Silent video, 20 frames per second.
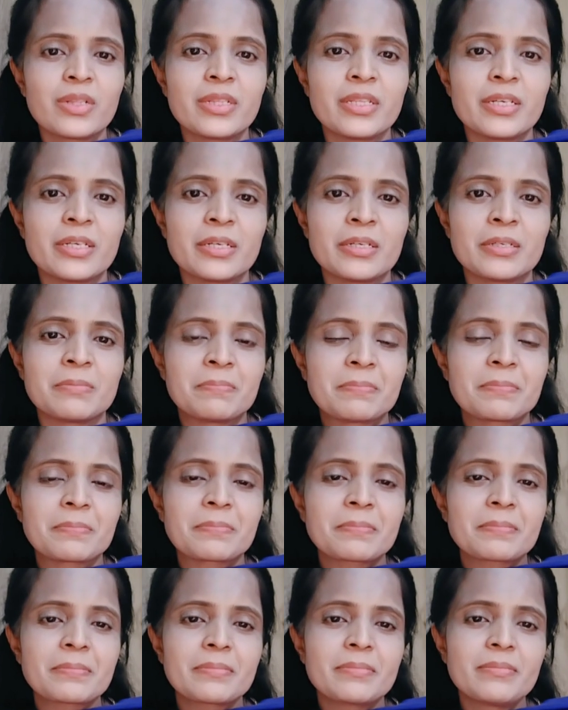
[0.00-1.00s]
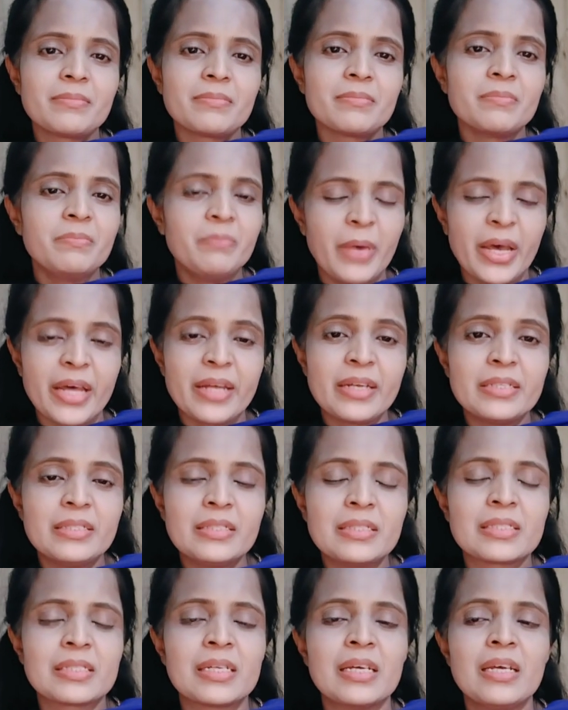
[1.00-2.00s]
all the
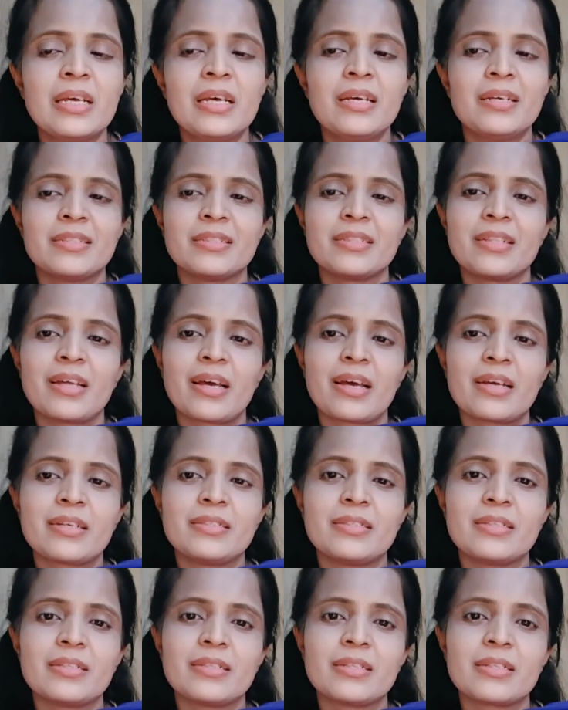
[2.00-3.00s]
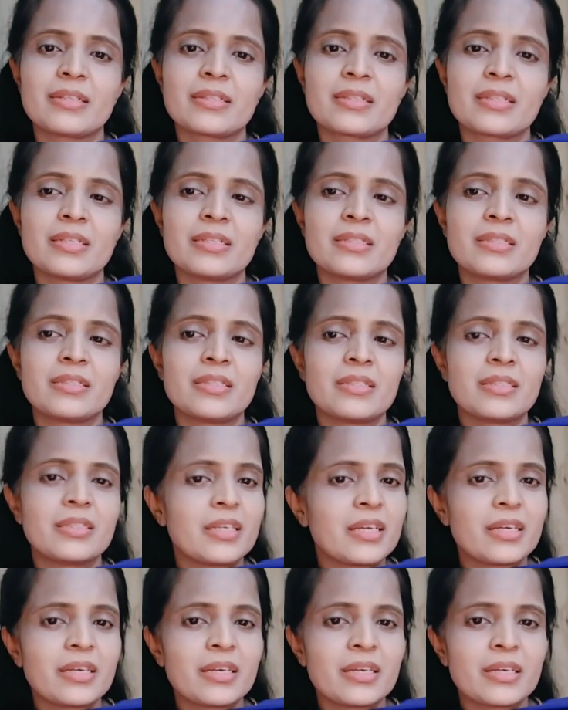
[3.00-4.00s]
parents that
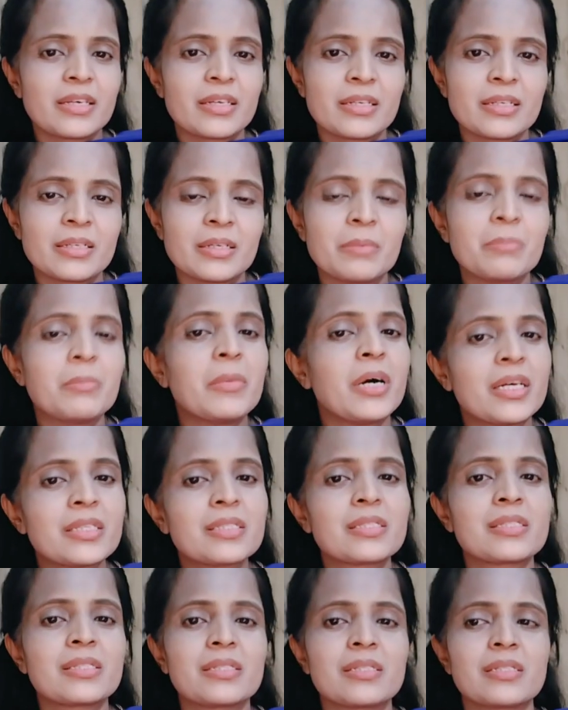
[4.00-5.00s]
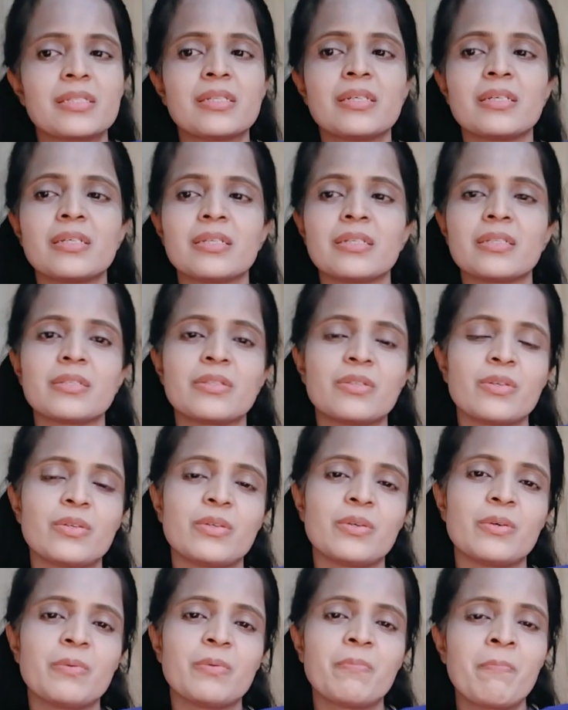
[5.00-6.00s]
they must, you
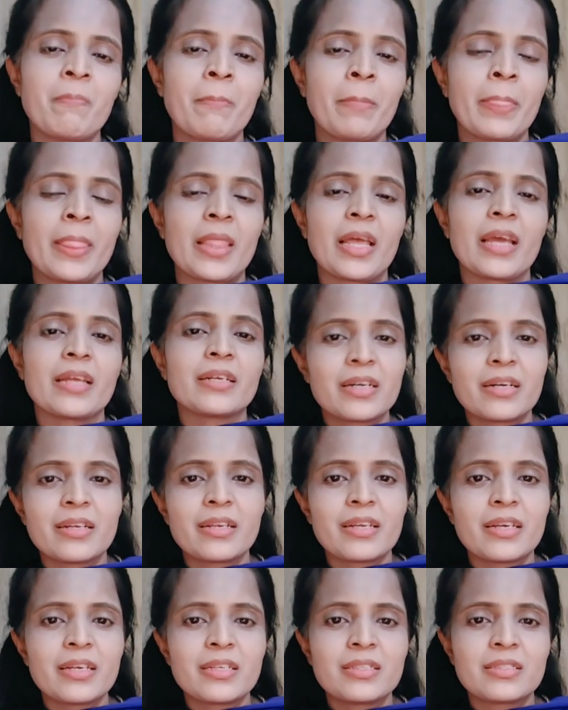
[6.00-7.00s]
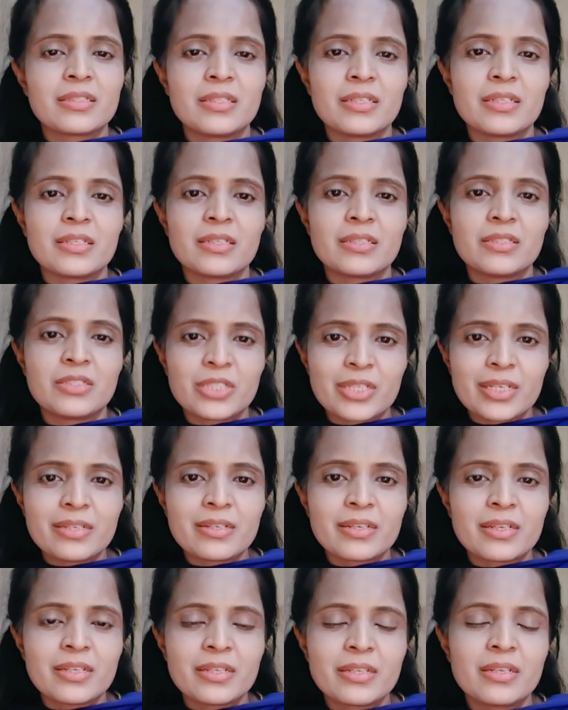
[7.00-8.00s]
know, encourage their
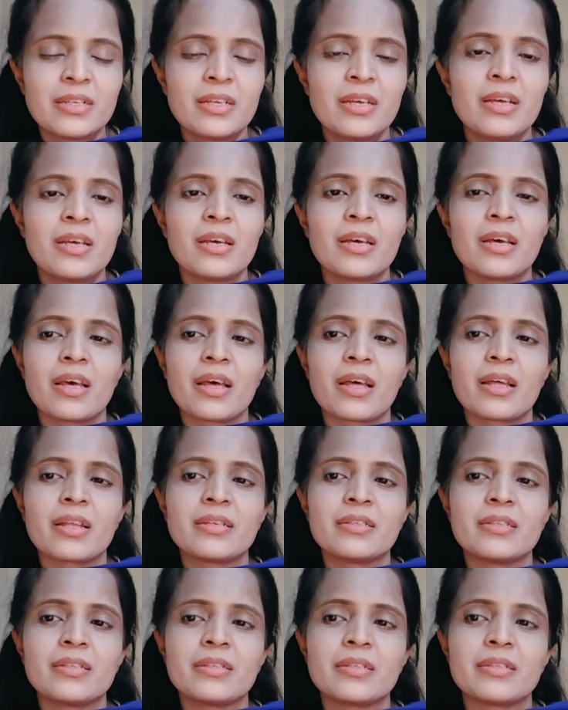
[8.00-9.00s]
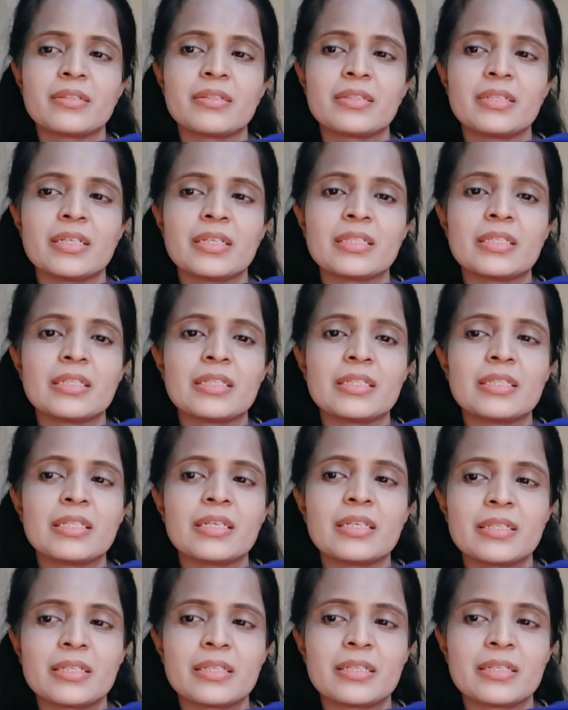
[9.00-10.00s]
children and
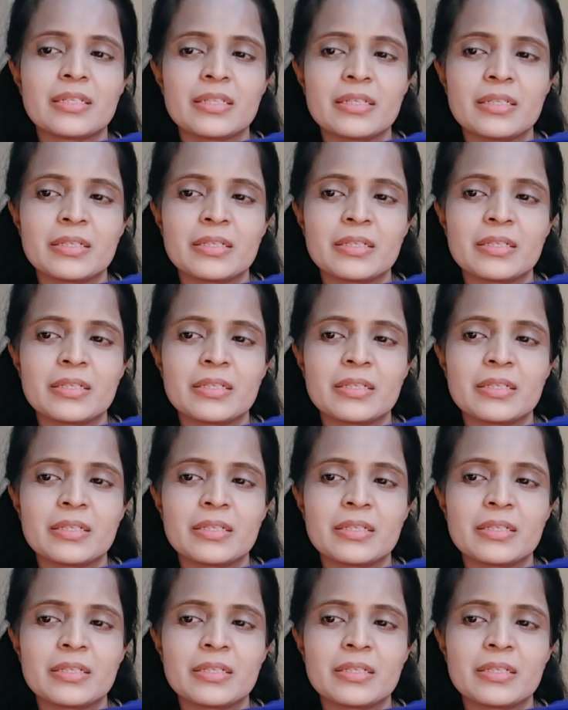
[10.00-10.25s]
their